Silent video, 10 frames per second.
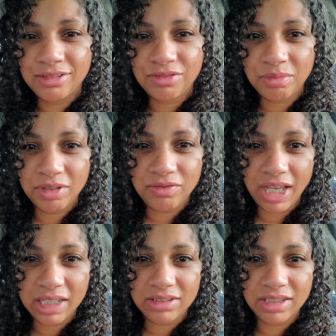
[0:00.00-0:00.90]
from the
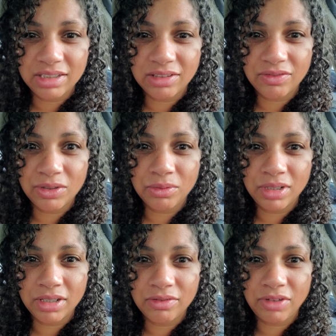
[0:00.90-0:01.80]
vastness of their
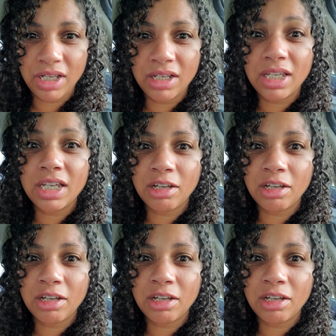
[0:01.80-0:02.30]
work, finally